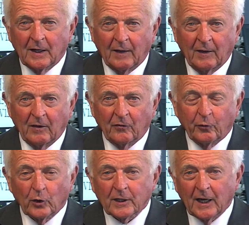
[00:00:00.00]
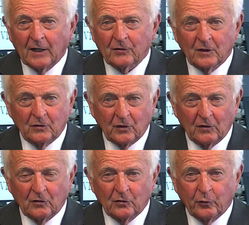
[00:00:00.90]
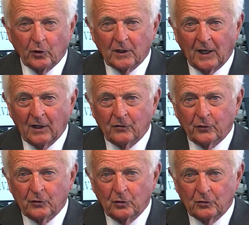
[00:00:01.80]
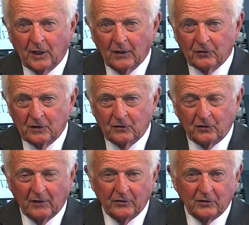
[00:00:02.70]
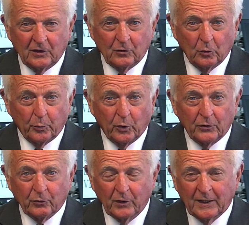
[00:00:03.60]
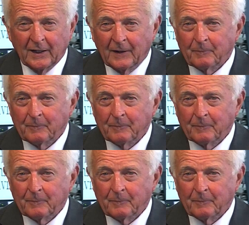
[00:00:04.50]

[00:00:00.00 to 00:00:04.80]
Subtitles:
And then the consensus forecast for 2017, 2.3,